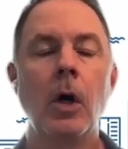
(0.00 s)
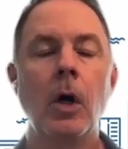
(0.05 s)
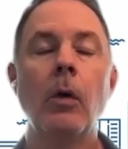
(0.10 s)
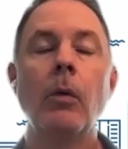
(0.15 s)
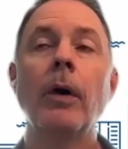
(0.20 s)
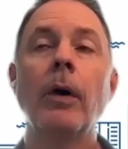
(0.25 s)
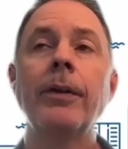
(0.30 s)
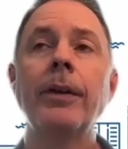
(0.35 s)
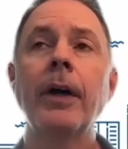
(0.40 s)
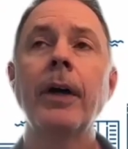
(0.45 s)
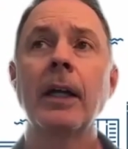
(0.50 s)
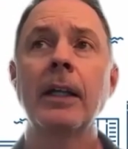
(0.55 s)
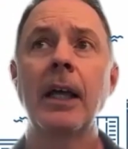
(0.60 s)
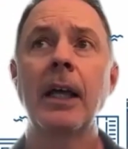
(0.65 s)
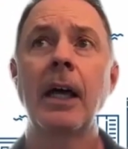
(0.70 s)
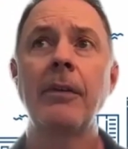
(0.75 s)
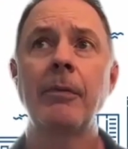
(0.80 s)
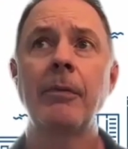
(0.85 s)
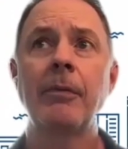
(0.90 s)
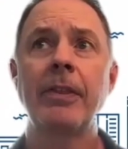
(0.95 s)
Well, Doug, and
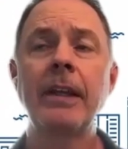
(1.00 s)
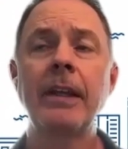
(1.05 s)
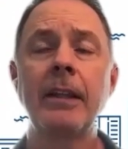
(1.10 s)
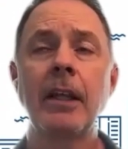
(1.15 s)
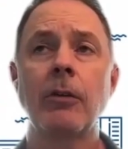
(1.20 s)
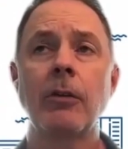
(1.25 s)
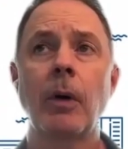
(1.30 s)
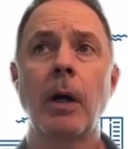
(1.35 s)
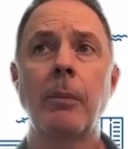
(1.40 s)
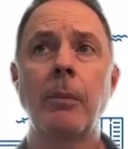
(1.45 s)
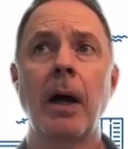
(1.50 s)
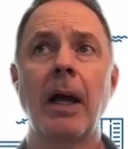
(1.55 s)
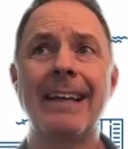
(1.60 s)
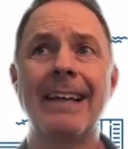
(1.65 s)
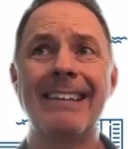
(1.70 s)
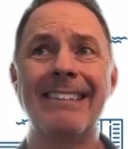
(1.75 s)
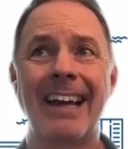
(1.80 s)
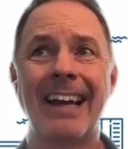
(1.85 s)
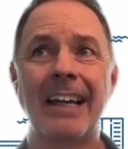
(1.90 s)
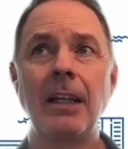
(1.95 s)
I think that's why probably
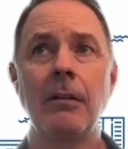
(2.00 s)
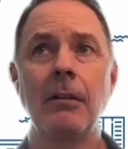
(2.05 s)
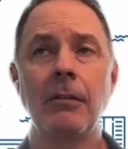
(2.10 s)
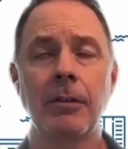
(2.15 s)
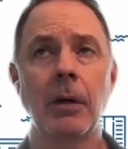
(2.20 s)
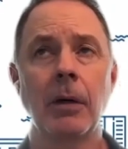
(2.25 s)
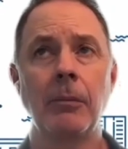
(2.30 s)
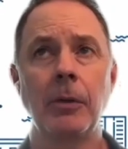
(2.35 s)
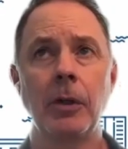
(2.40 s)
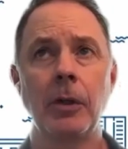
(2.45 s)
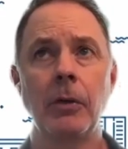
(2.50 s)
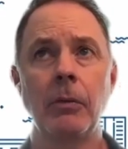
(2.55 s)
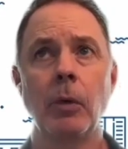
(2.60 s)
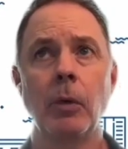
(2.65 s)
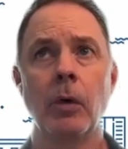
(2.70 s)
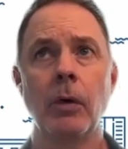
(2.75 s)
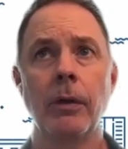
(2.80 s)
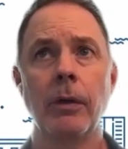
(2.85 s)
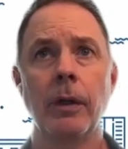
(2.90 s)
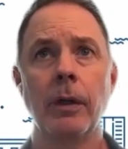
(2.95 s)
executives come to you
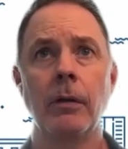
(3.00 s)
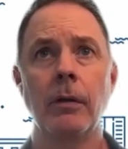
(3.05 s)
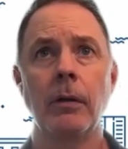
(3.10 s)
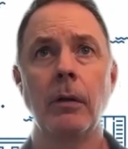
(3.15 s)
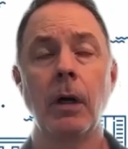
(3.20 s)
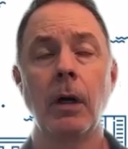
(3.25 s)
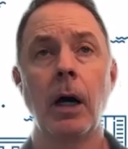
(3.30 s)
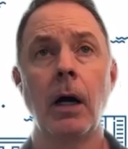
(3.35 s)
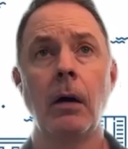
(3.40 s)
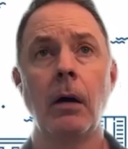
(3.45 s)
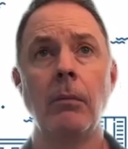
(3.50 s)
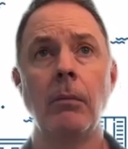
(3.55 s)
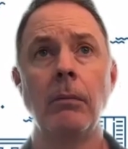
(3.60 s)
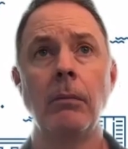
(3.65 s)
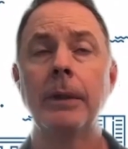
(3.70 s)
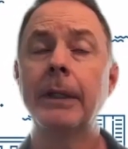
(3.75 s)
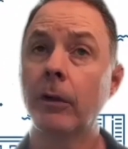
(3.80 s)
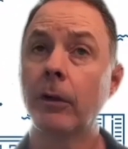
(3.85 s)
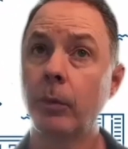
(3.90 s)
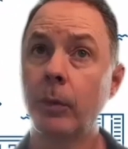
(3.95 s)
more than
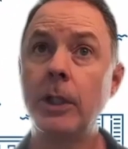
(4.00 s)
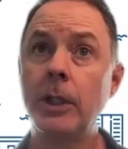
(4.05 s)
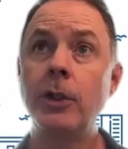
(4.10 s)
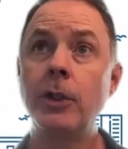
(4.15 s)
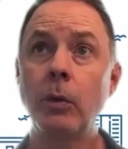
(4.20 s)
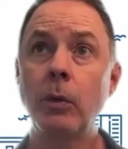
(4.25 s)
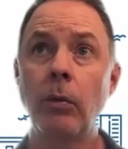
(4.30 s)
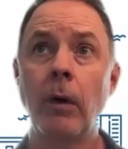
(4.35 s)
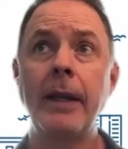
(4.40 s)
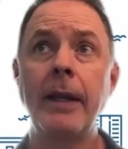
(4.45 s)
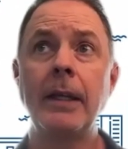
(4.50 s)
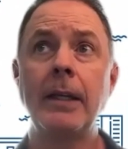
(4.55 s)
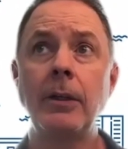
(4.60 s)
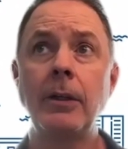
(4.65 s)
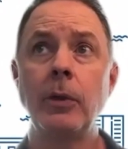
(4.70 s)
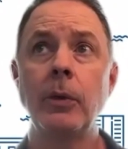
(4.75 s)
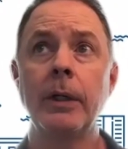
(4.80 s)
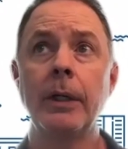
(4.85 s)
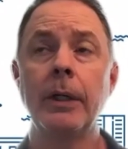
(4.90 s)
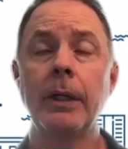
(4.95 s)
because we do run
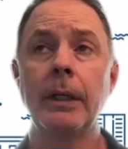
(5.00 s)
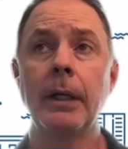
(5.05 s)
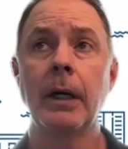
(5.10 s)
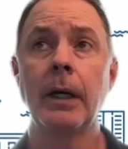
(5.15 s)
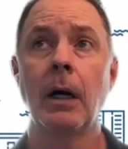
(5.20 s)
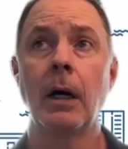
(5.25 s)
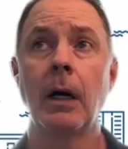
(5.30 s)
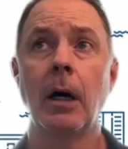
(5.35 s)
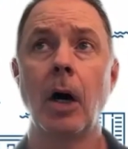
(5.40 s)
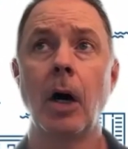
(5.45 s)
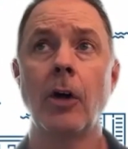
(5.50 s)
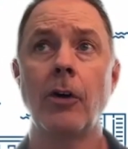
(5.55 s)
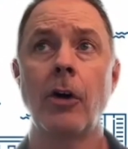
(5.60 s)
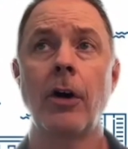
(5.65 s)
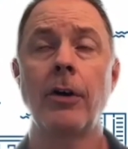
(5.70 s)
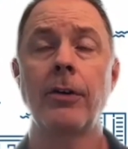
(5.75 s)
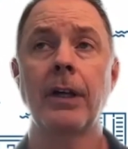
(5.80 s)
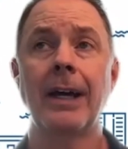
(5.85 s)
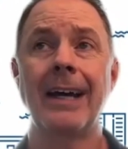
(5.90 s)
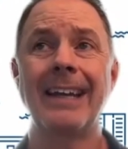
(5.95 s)
into it on
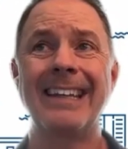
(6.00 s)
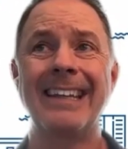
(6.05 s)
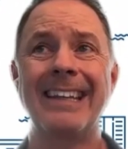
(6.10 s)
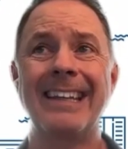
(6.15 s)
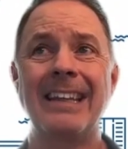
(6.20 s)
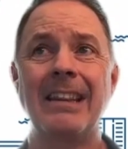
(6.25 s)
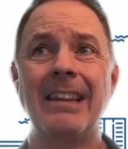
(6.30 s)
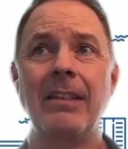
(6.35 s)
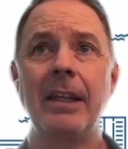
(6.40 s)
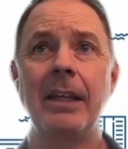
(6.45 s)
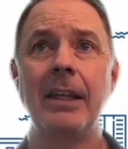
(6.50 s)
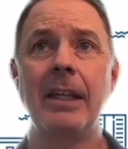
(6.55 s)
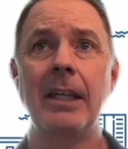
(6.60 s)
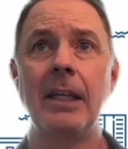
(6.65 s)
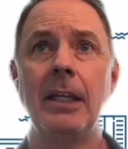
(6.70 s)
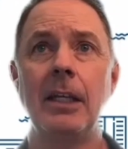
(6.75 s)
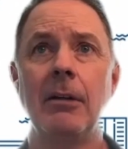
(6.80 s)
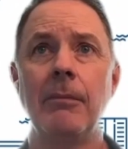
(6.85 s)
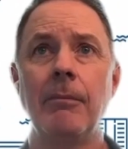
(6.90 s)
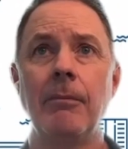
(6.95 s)
our side in
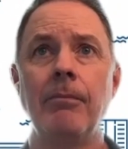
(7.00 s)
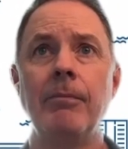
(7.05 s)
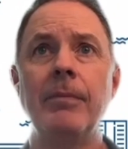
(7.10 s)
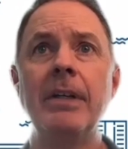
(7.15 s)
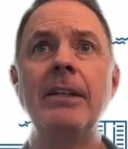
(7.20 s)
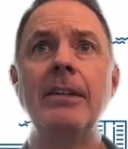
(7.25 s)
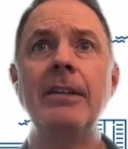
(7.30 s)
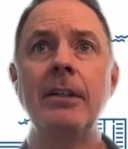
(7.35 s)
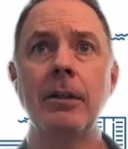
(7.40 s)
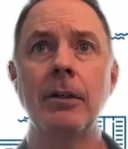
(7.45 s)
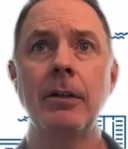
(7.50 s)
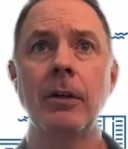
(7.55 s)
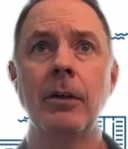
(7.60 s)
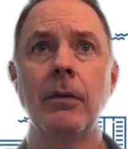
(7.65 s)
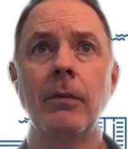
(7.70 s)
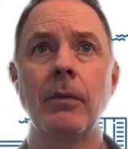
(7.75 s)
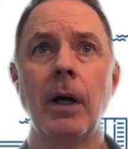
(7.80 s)
the mid-tier.